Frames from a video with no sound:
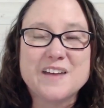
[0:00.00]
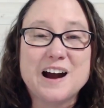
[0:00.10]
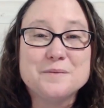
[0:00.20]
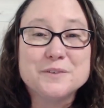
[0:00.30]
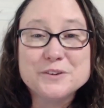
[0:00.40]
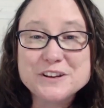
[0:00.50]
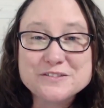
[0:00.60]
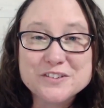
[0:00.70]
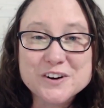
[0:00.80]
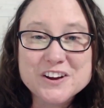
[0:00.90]
I'm rooting
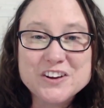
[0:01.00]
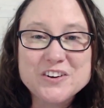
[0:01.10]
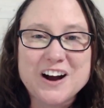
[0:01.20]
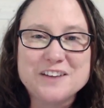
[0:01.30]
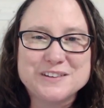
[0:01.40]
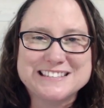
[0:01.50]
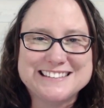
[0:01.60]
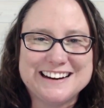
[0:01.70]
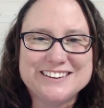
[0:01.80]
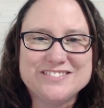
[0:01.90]
for you. I'm
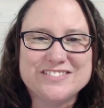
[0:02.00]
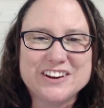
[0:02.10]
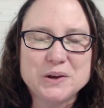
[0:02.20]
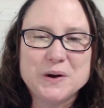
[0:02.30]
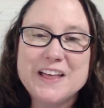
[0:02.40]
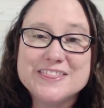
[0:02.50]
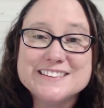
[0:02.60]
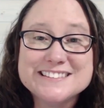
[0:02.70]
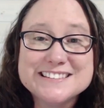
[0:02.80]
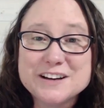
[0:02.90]
excited for you, and
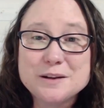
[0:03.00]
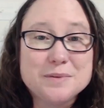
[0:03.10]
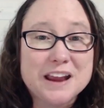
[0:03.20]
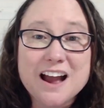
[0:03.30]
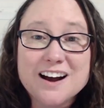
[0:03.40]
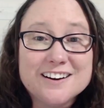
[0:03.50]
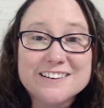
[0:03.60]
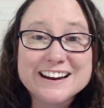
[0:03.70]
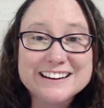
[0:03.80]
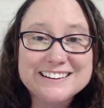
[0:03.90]
this is going to be a
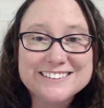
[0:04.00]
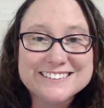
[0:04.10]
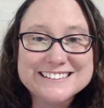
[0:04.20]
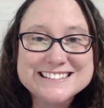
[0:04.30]
great year.